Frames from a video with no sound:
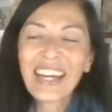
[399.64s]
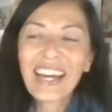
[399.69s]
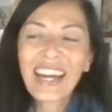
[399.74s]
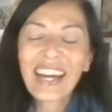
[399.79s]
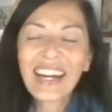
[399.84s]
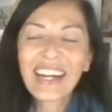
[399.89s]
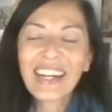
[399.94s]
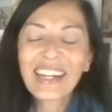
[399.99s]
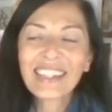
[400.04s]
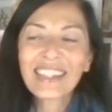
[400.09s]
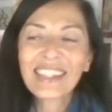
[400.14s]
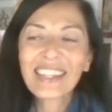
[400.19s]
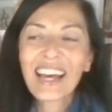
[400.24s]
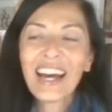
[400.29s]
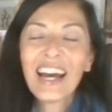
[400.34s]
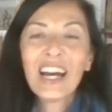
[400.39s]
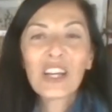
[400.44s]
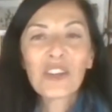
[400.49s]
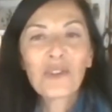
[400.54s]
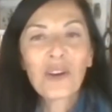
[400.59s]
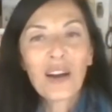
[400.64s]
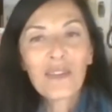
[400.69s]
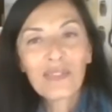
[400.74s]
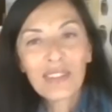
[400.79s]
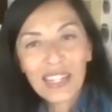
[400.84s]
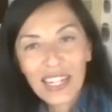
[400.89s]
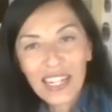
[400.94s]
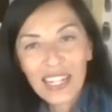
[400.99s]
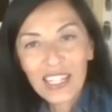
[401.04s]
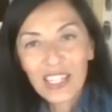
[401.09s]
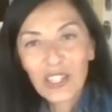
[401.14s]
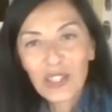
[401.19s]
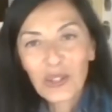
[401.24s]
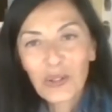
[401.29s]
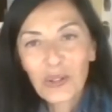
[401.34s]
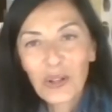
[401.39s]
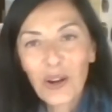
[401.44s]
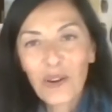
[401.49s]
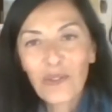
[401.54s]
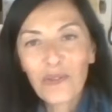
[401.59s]
And you have links
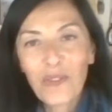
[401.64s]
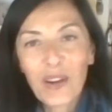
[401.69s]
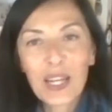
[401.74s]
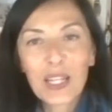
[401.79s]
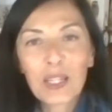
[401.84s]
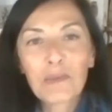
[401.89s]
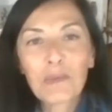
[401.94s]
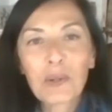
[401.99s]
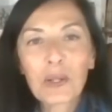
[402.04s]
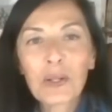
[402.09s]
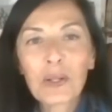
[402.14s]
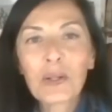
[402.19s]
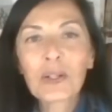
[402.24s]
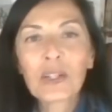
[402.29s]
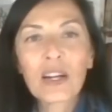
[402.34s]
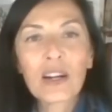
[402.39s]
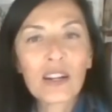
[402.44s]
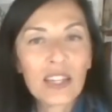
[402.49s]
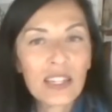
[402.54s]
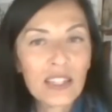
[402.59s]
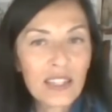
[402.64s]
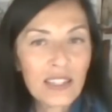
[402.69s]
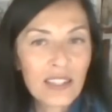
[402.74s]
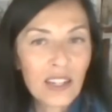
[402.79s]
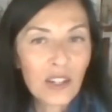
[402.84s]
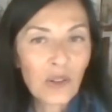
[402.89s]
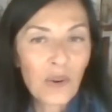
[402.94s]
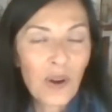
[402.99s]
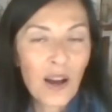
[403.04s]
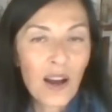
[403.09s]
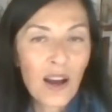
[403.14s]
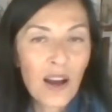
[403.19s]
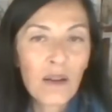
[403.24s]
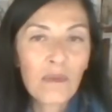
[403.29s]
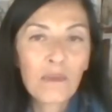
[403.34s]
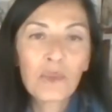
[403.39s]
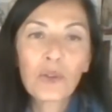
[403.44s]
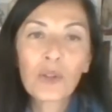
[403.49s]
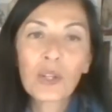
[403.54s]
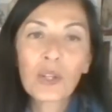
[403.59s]
to our Facebook, our
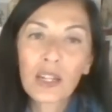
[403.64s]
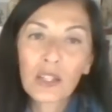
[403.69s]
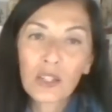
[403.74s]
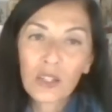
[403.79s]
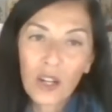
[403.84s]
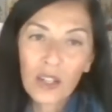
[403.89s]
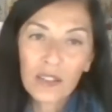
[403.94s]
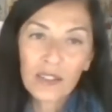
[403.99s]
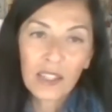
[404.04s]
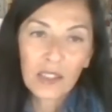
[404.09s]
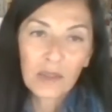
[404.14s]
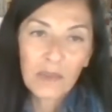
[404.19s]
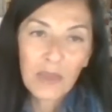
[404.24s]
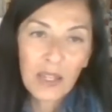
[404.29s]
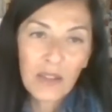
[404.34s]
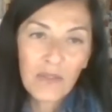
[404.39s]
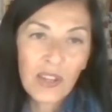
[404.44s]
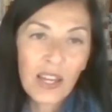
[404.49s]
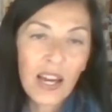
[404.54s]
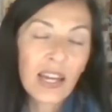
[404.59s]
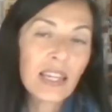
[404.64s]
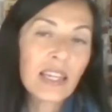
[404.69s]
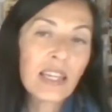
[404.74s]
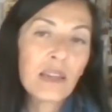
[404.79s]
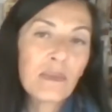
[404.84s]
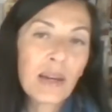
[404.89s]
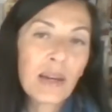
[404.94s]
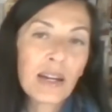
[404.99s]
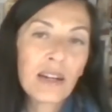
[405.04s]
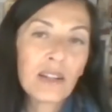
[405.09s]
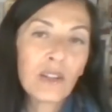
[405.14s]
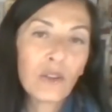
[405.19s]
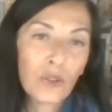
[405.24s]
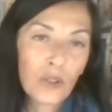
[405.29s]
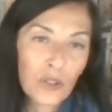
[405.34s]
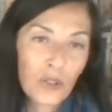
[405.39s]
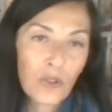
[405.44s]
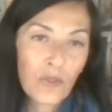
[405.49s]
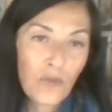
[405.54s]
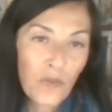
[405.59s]
Instagram. You can contact me via email
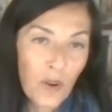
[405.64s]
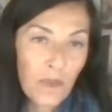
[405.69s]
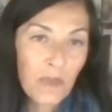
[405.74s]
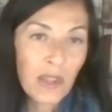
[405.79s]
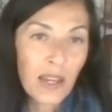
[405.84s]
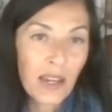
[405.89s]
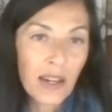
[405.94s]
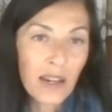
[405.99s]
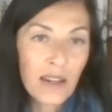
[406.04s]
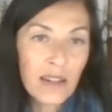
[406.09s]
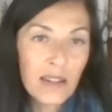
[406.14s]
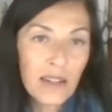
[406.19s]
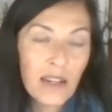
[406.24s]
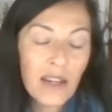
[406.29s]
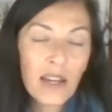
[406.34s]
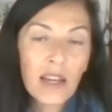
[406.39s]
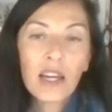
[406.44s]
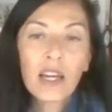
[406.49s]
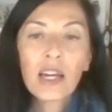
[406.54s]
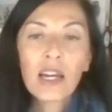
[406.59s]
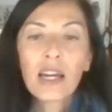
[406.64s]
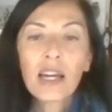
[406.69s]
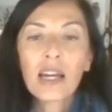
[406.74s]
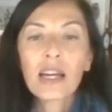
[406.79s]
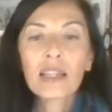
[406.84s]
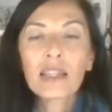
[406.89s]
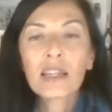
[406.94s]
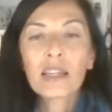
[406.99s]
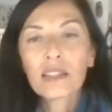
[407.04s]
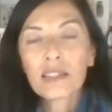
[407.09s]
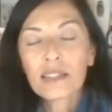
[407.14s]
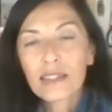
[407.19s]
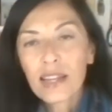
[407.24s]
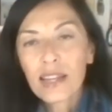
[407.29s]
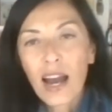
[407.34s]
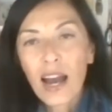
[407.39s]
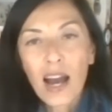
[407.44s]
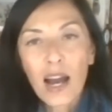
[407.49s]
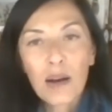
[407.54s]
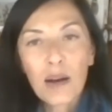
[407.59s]
also from there. And there's a
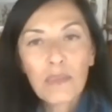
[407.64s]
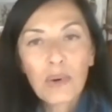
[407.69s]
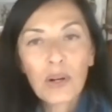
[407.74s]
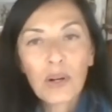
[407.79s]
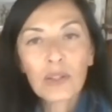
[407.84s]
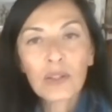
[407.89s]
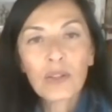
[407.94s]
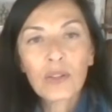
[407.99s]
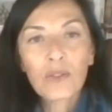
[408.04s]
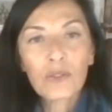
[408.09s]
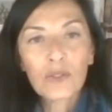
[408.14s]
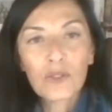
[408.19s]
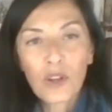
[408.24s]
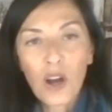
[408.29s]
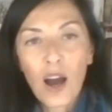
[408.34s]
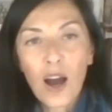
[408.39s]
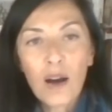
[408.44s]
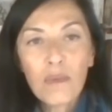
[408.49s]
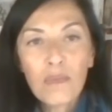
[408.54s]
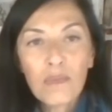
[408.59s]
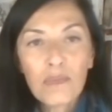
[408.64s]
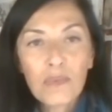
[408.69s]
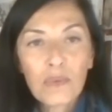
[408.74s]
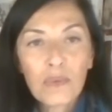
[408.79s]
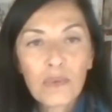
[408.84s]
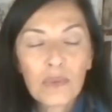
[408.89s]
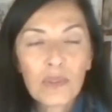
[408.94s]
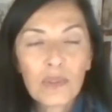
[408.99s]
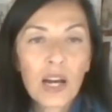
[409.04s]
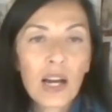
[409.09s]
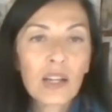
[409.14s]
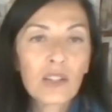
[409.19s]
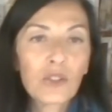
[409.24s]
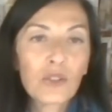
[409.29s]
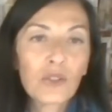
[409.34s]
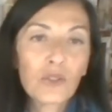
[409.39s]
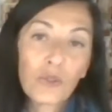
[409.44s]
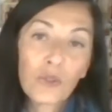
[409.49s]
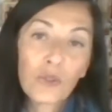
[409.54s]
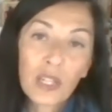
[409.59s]
tab on the top that
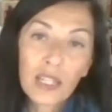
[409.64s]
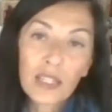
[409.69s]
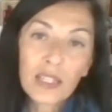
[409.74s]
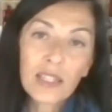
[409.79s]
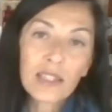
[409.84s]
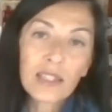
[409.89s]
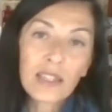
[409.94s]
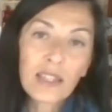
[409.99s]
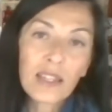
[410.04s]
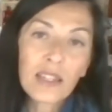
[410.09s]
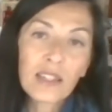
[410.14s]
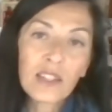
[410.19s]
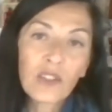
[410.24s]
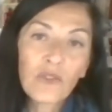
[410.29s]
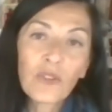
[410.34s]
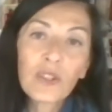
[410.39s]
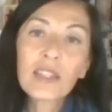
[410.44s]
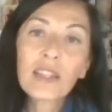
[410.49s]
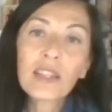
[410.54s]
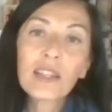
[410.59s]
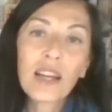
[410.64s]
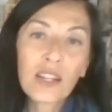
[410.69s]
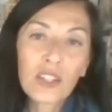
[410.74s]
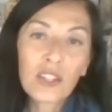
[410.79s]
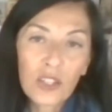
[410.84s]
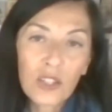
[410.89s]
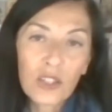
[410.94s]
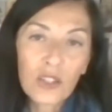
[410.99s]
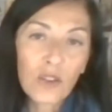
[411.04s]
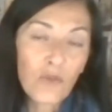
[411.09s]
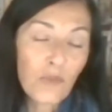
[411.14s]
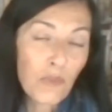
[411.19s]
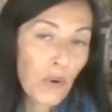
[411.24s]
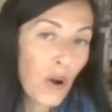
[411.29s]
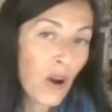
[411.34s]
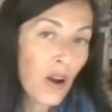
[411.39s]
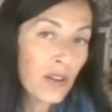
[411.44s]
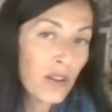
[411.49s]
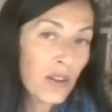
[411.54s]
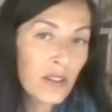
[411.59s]
you can see different selections of
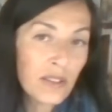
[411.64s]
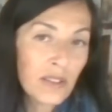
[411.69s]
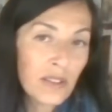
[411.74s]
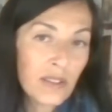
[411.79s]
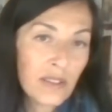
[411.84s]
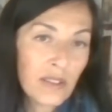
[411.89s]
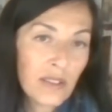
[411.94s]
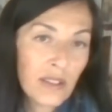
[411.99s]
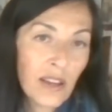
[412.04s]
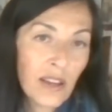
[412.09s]
product.